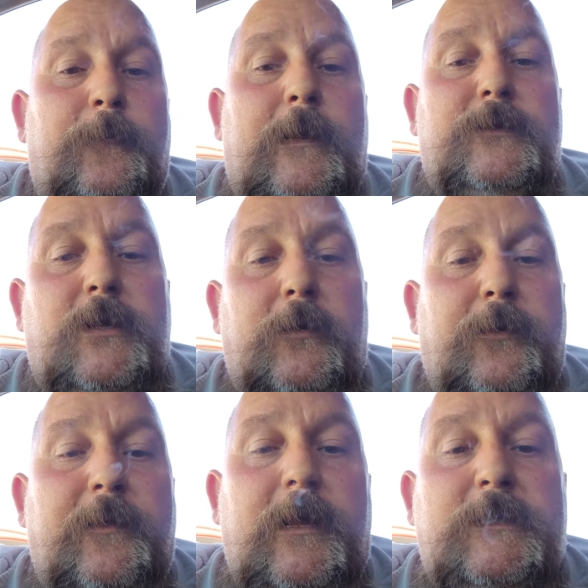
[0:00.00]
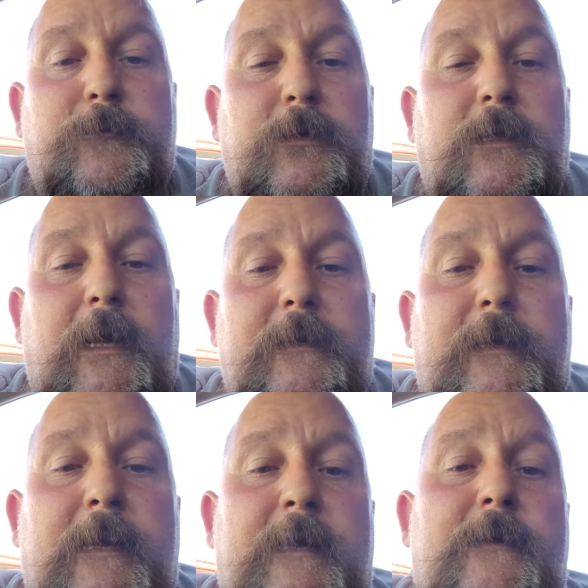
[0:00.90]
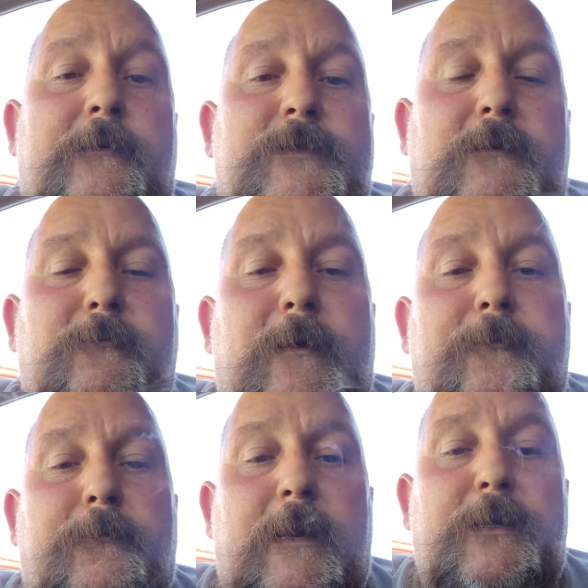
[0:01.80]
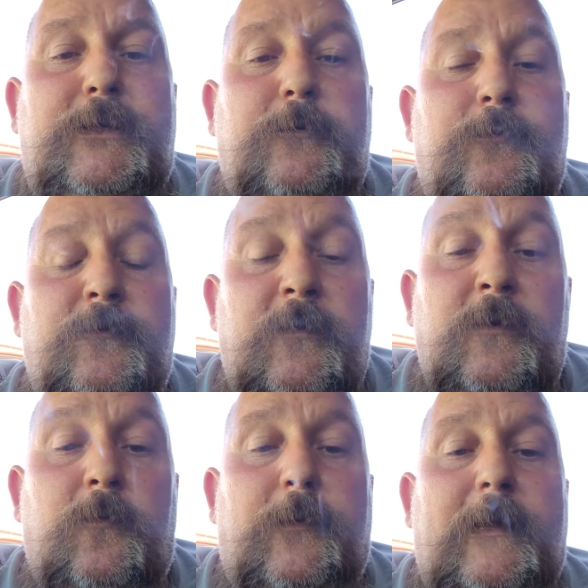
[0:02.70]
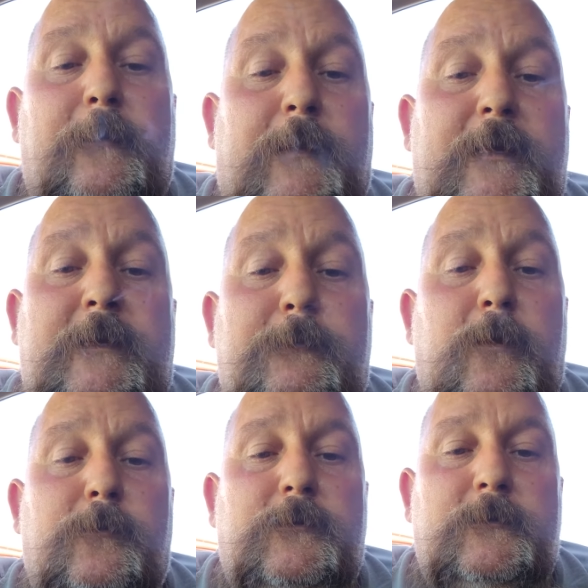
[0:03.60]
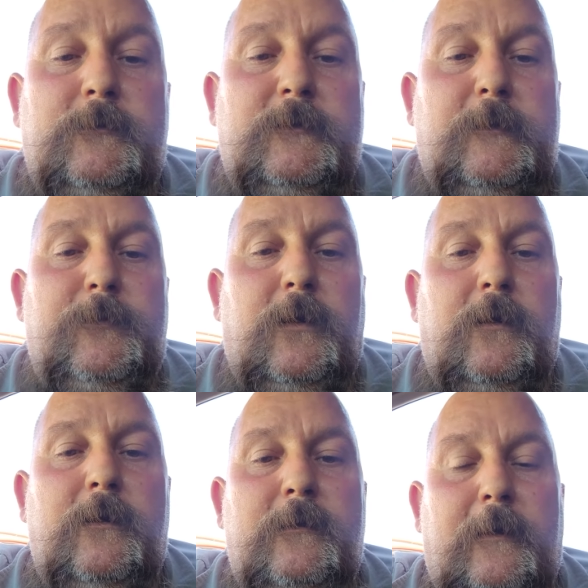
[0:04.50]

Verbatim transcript: but I was talking to another customer in line today and I was telling about my issue when I got my T-Mobile SIM card.